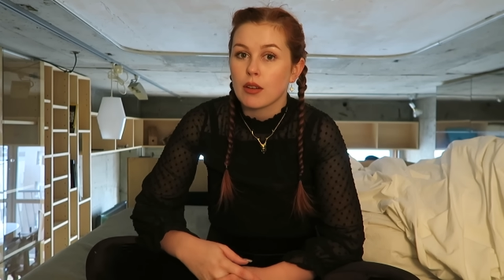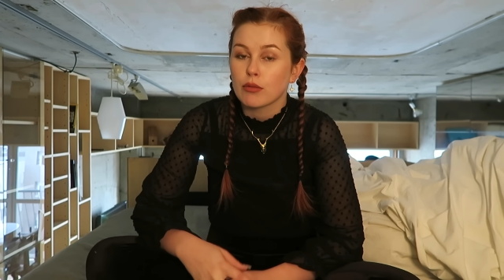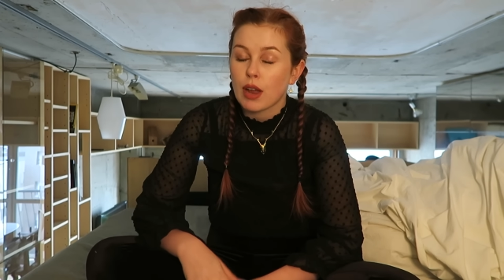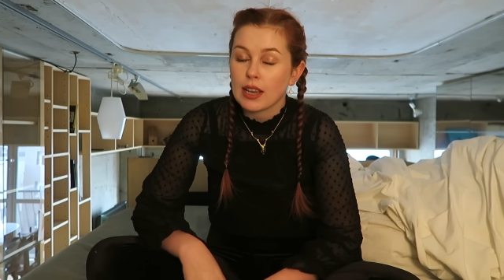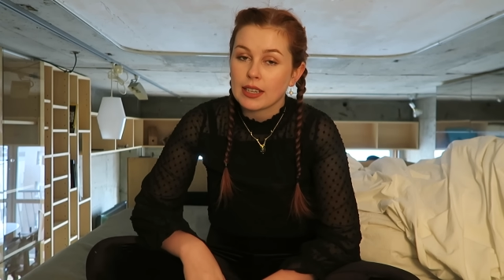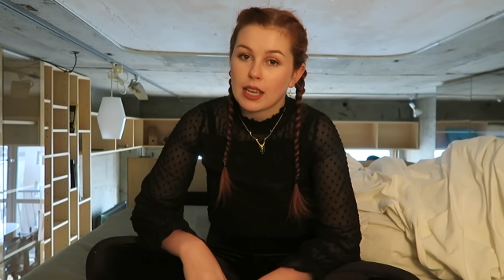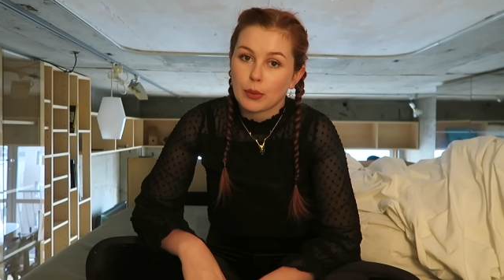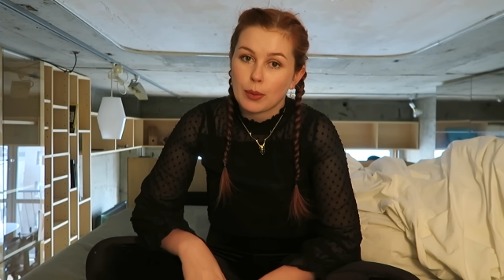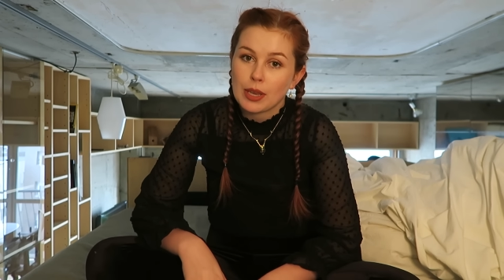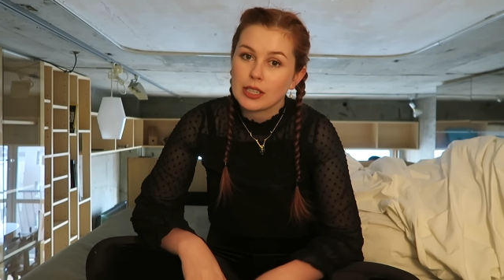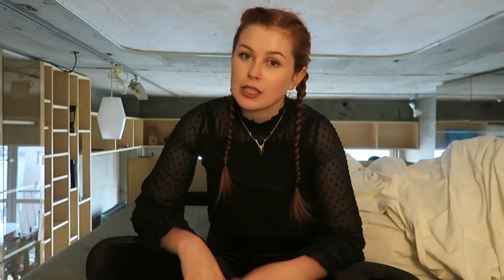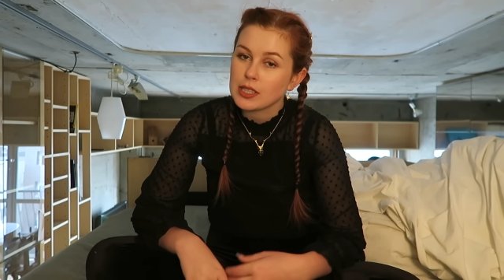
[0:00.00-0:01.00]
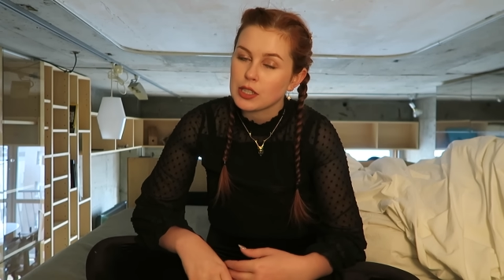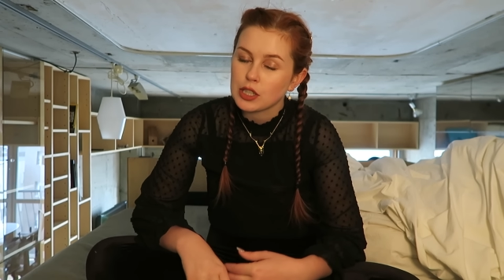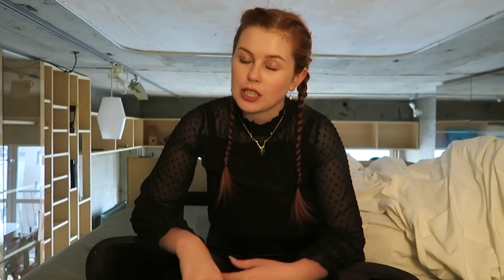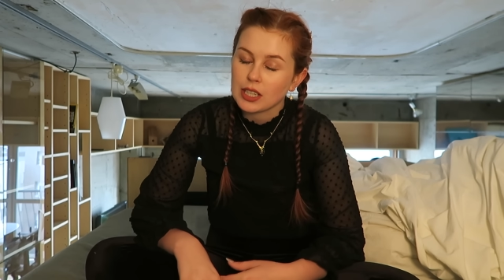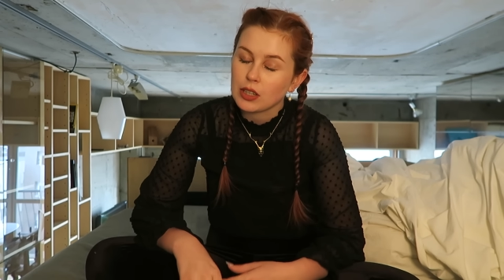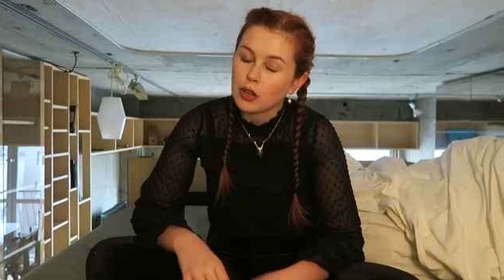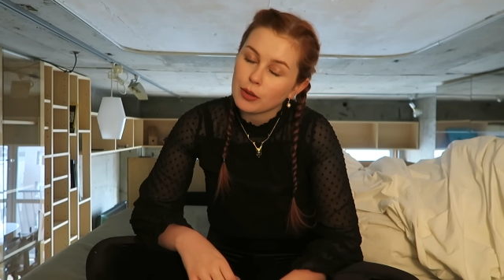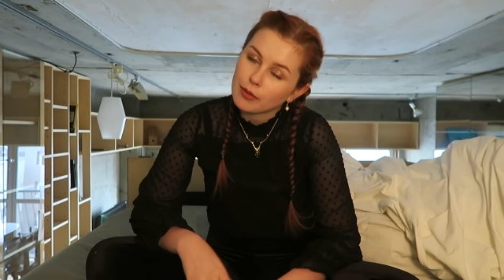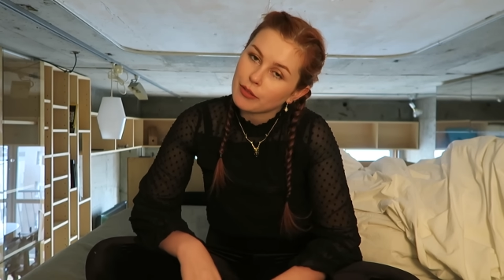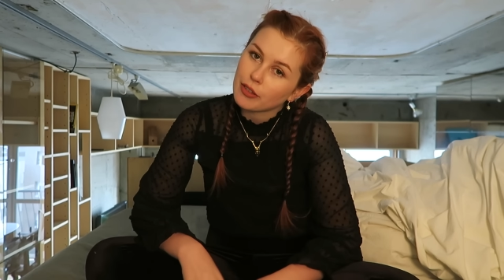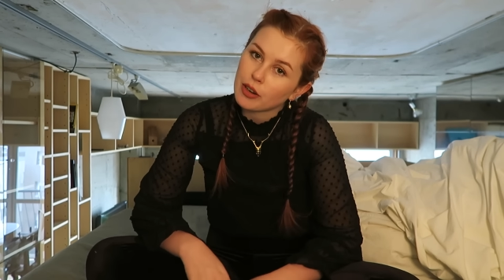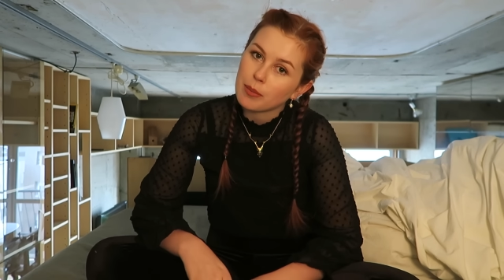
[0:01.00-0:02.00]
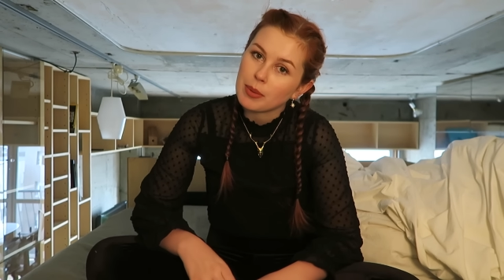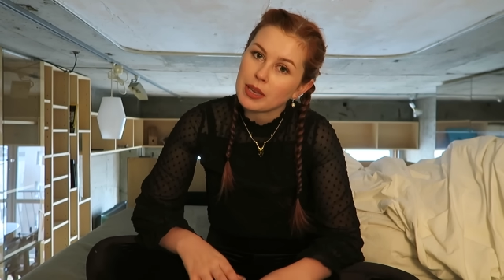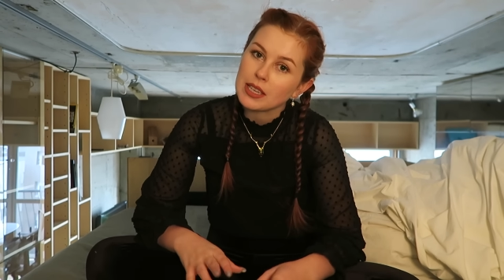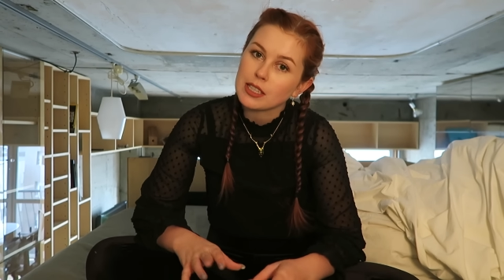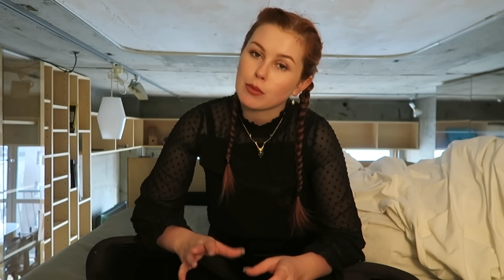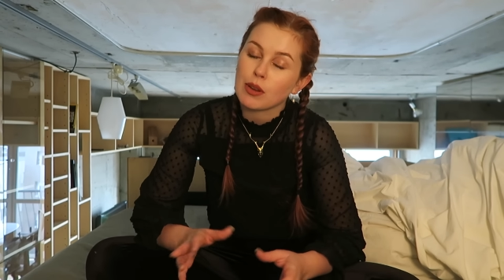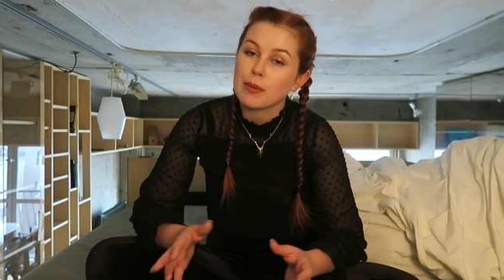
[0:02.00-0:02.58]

Right now we are just chilling at home for a bit.